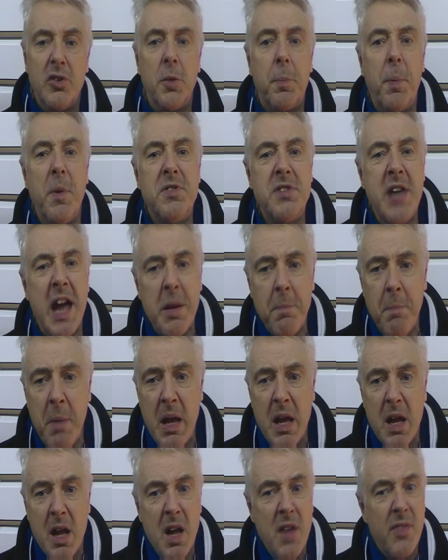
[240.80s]
to protect
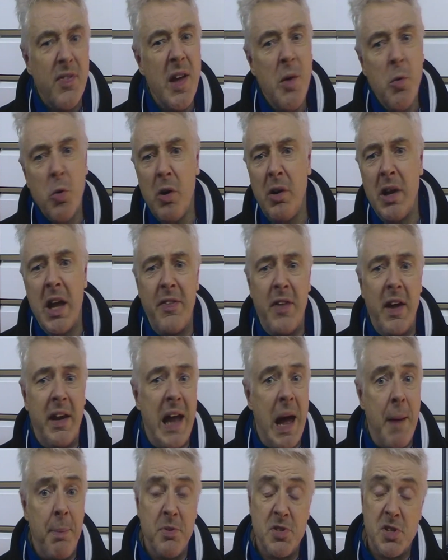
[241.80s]
me. They wouldn't let
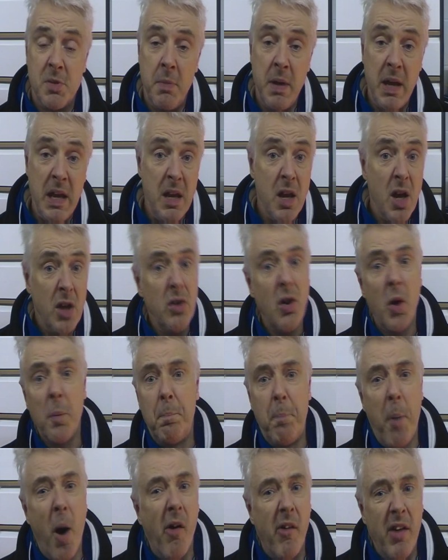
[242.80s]
that happen to me.
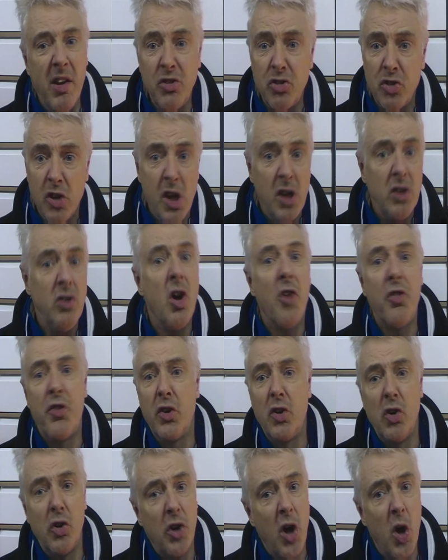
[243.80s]
Not Boris, not
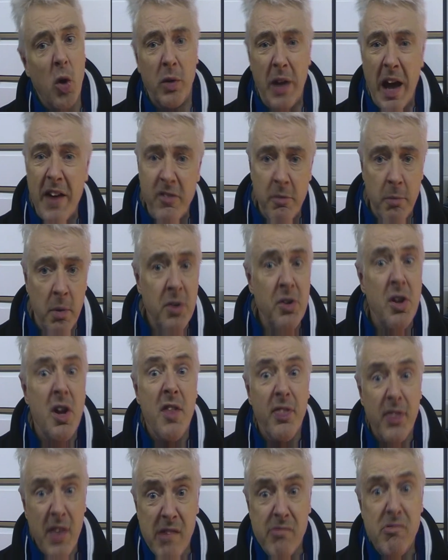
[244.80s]
the good old government.
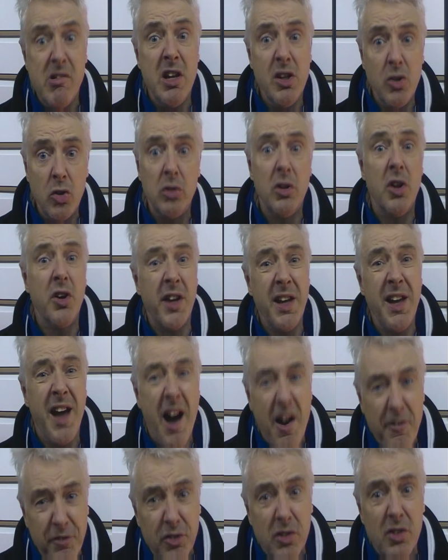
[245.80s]
They're really good looking
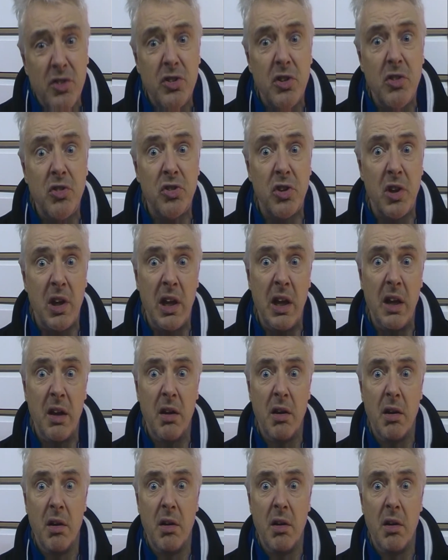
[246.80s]
after us, you see.